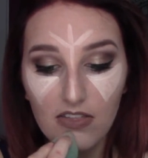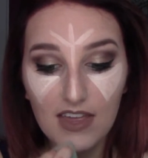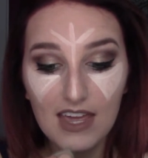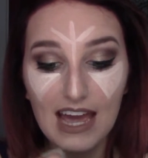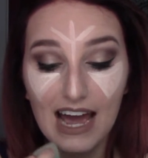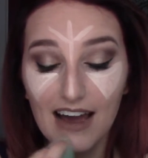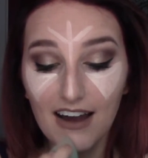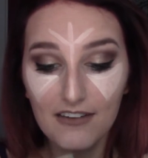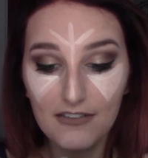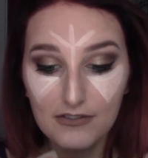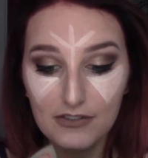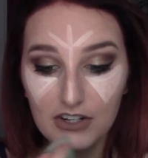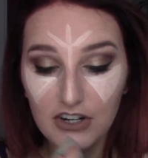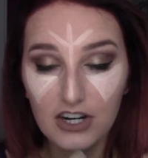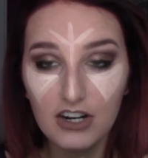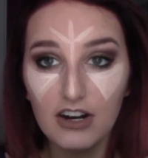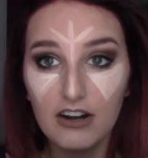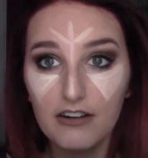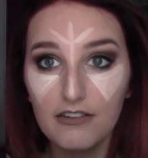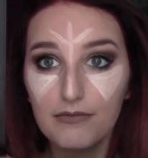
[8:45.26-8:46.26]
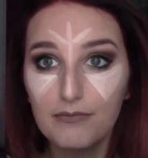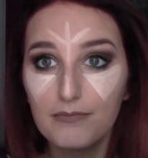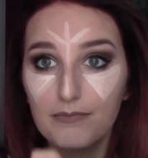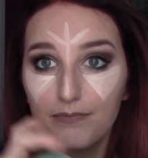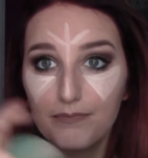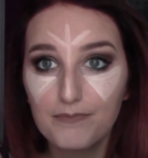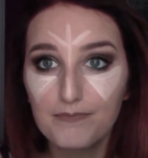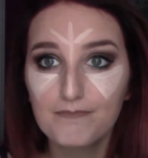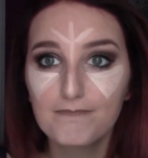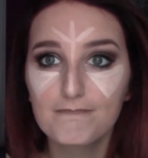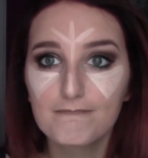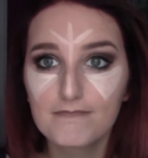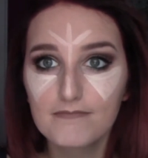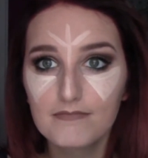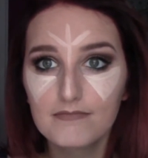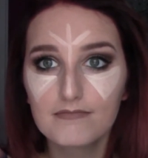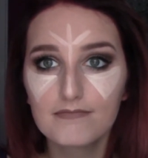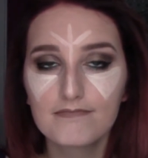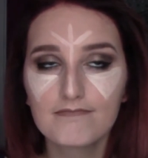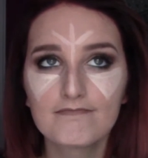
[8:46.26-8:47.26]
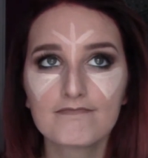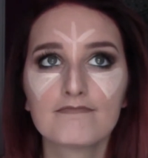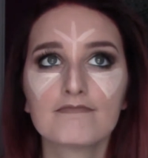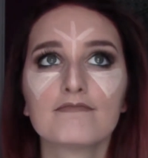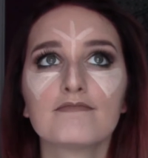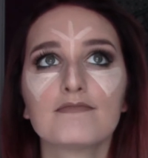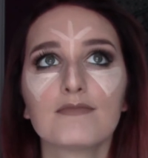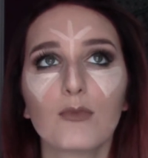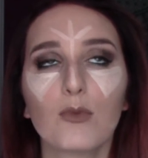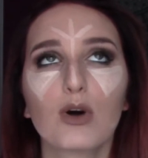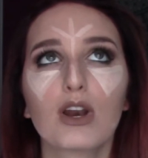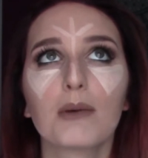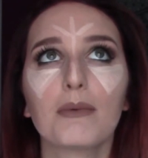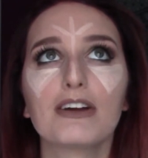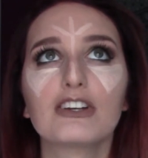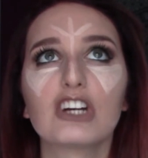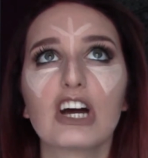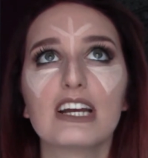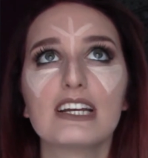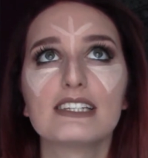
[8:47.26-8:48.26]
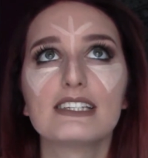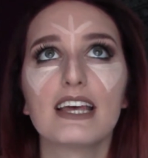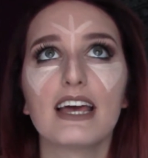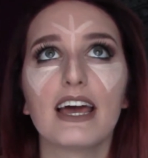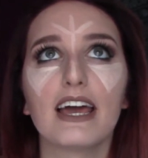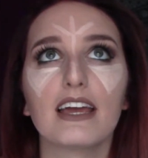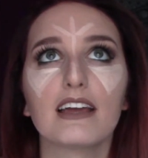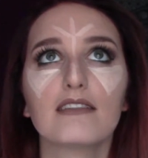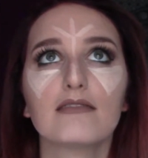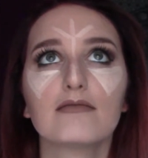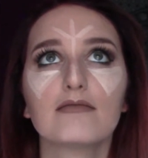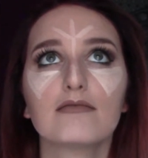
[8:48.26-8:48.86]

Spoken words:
after of, what am I trying to say?